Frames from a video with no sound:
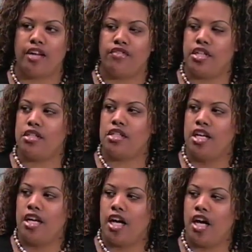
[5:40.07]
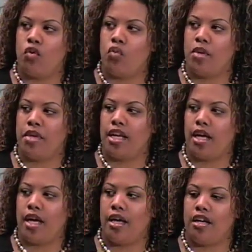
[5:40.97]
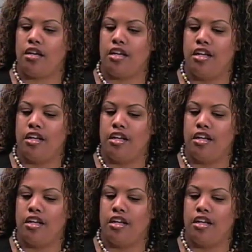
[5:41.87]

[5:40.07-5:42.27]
of these women, and